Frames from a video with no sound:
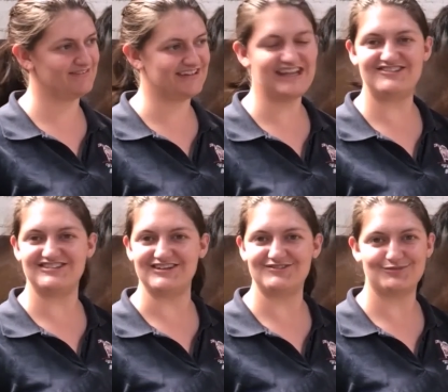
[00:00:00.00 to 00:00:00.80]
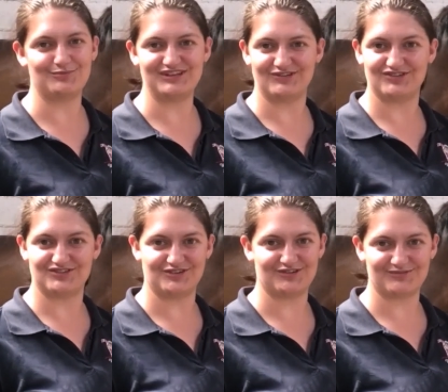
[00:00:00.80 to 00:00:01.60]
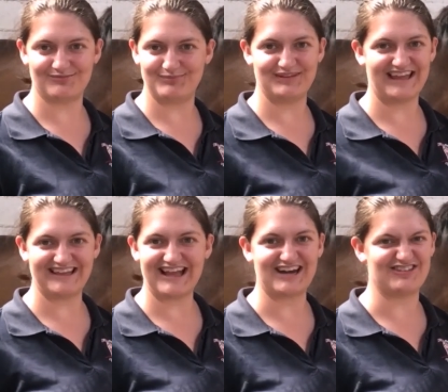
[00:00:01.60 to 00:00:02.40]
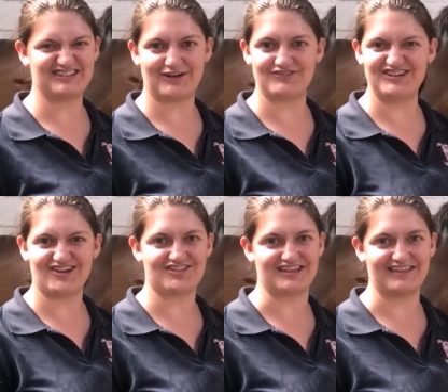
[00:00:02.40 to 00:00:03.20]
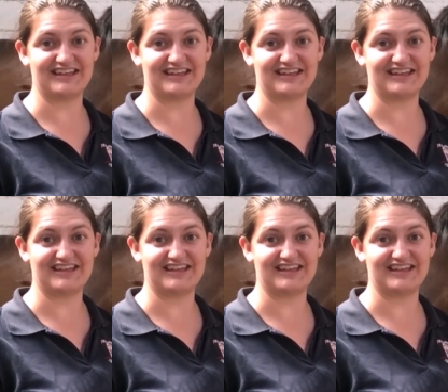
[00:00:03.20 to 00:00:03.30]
natives would be used to getting calories out of nothing. They